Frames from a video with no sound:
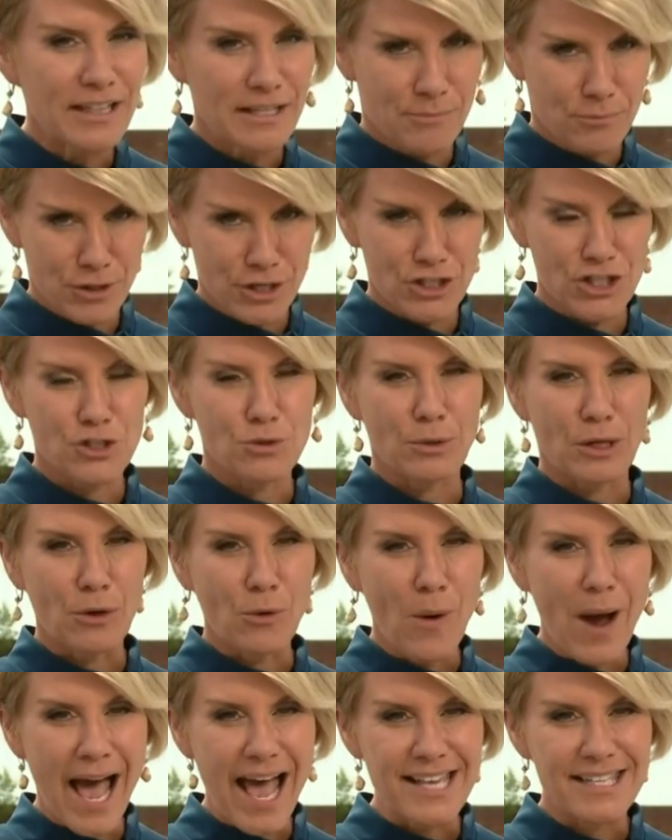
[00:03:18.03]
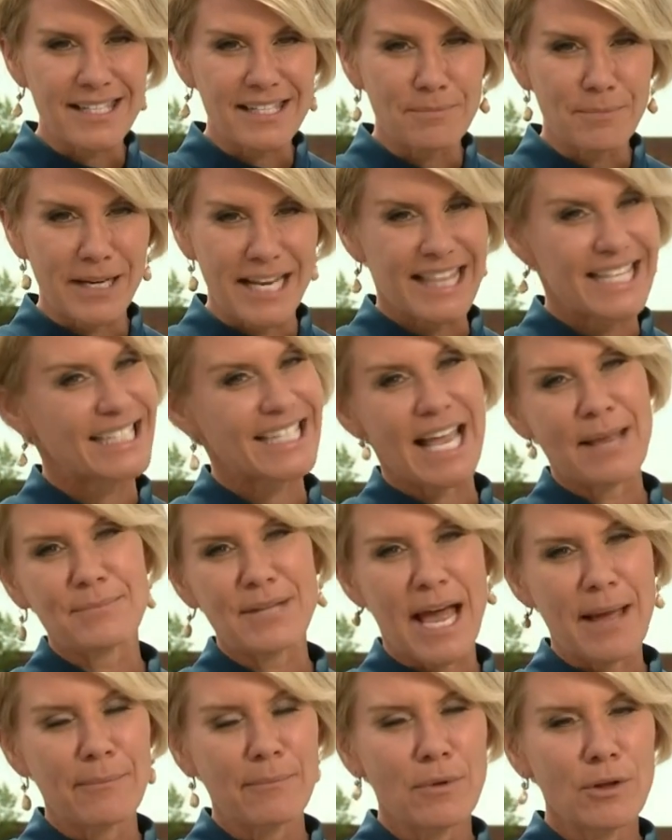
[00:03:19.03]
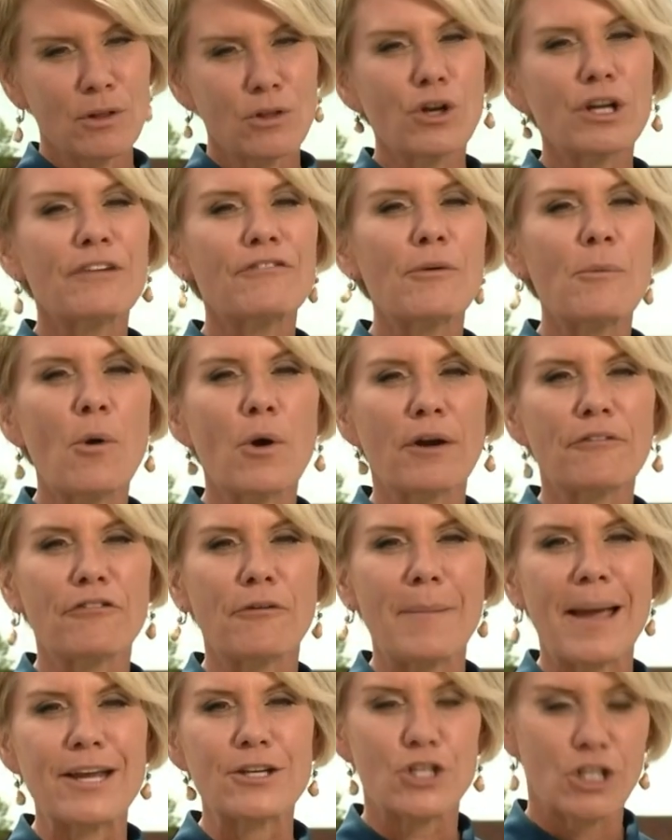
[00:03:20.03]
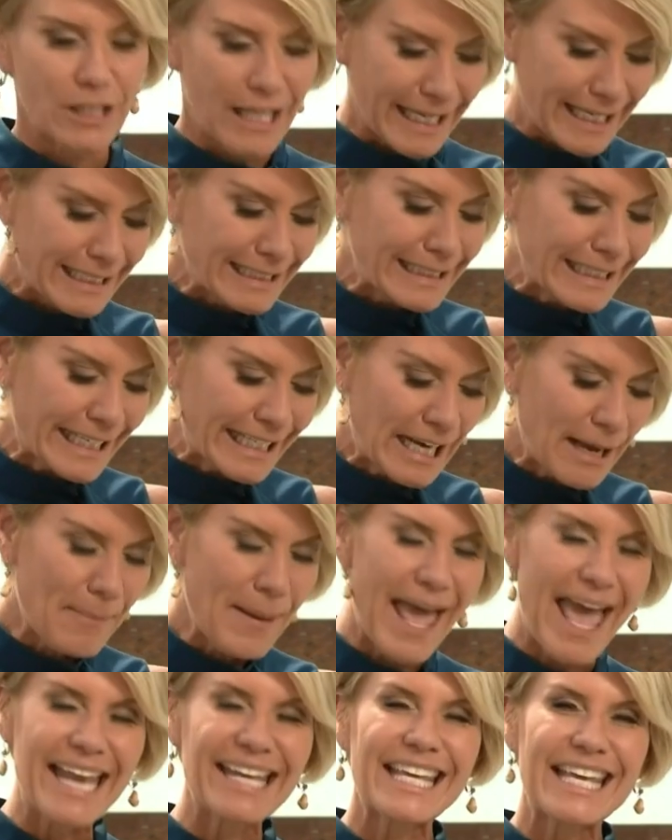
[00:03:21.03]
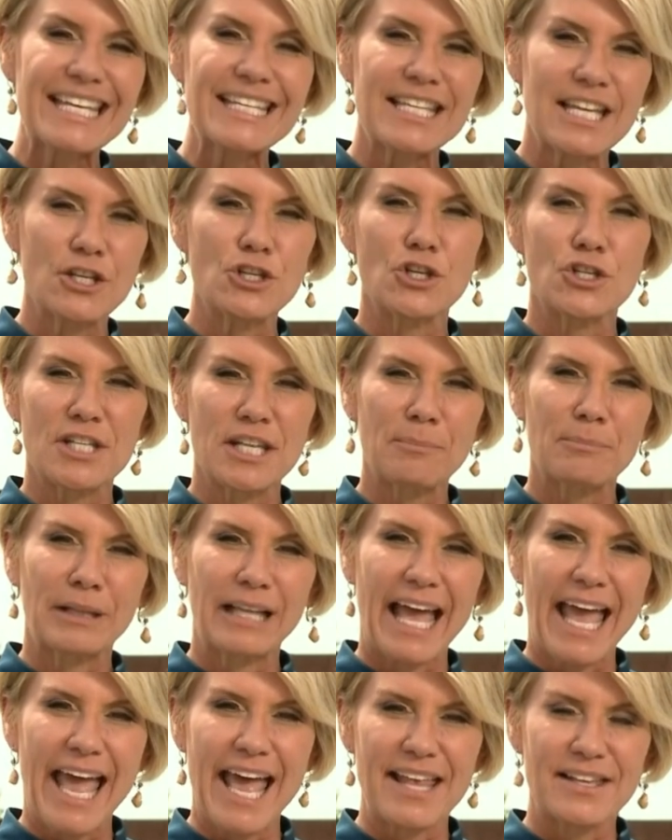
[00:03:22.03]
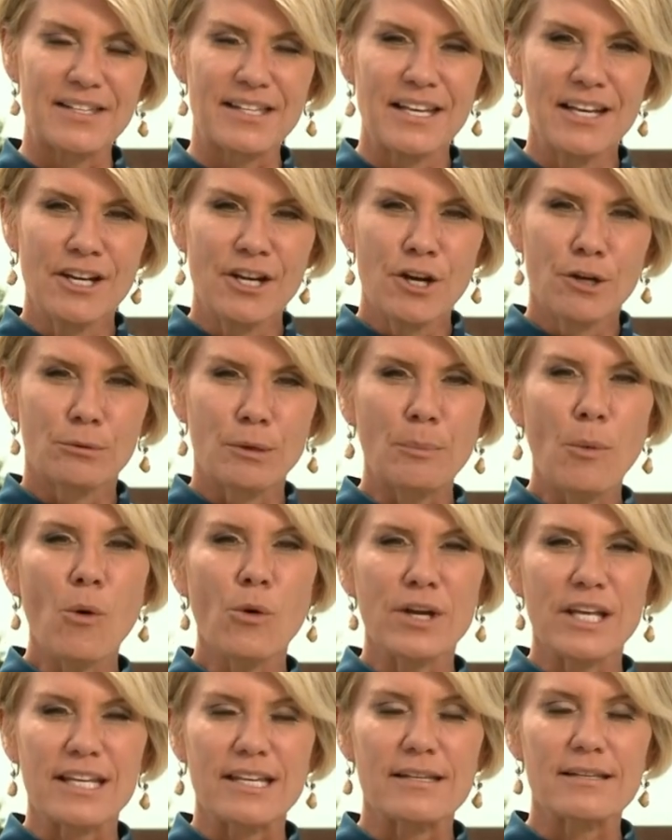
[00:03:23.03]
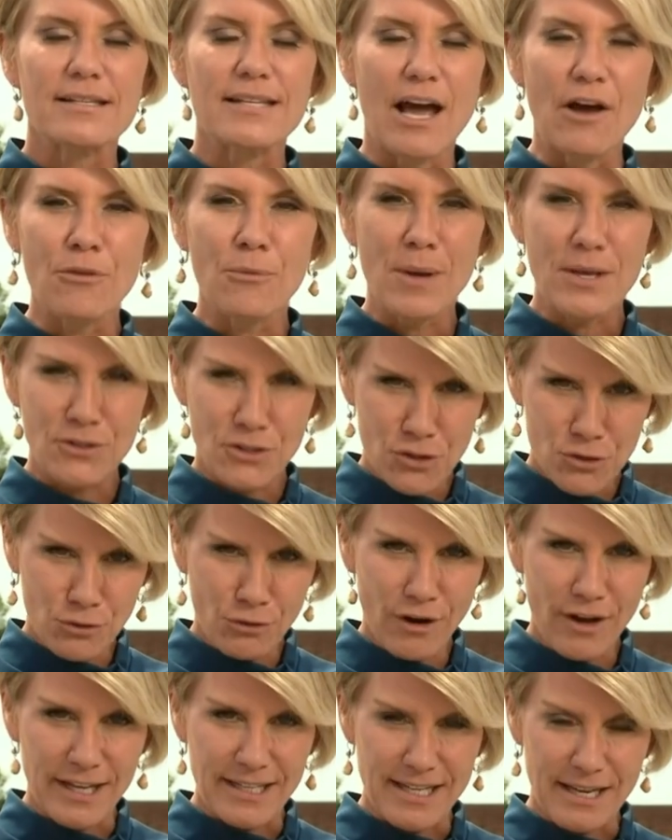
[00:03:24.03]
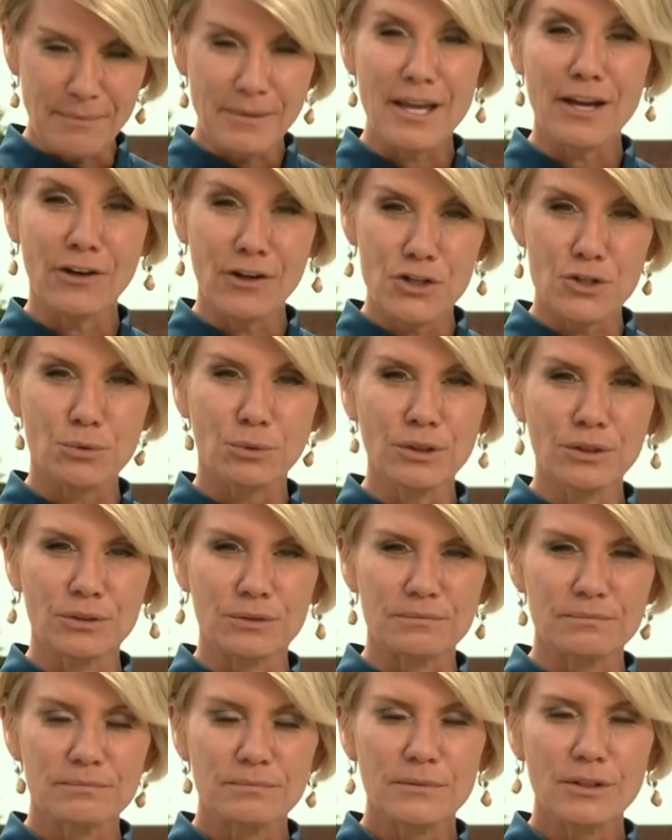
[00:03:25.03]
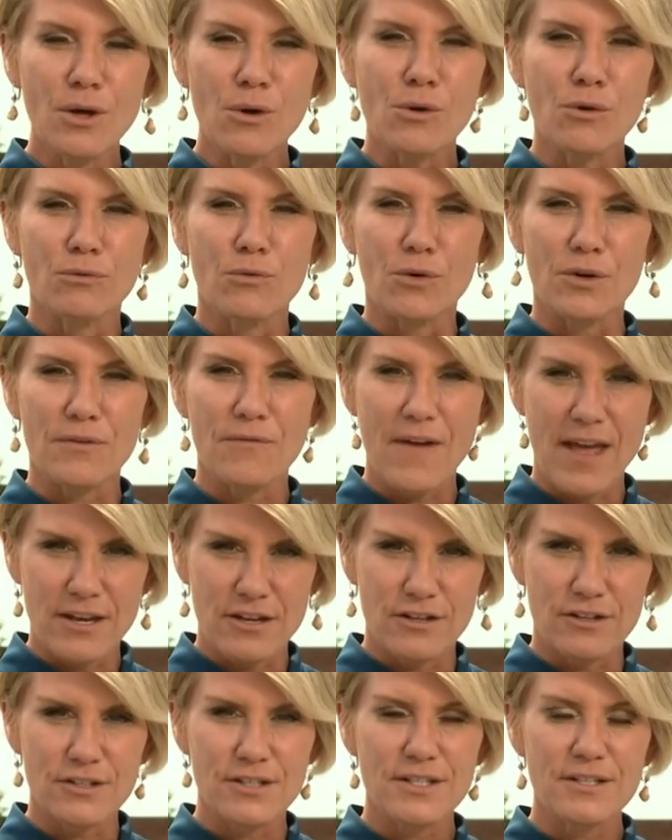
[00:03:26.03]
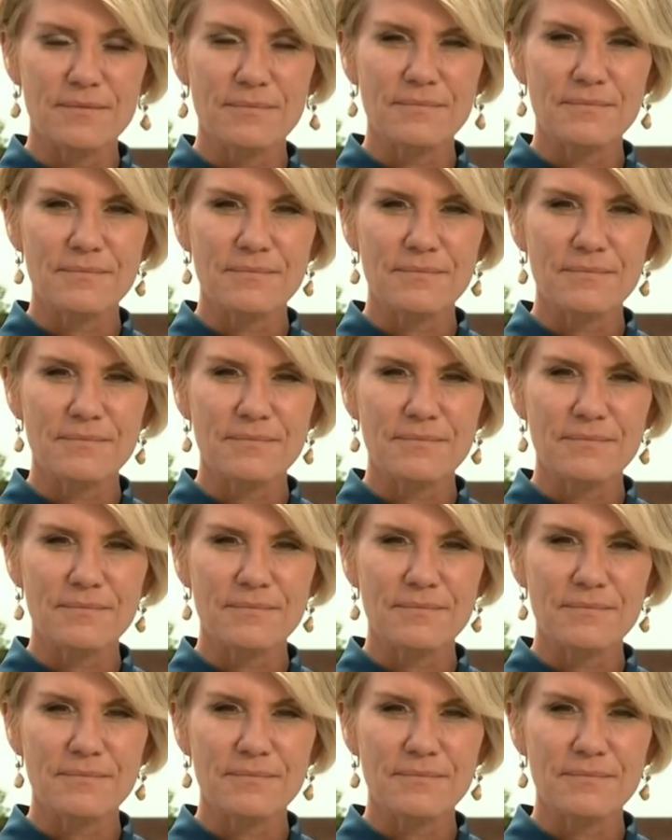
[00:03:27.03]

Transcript: the bridge's request, but at the same time, looking for more information like cleanup and contingency plans. Reporting in Southwest Detroit, I'm Karen Drew, Local 4 Defenders.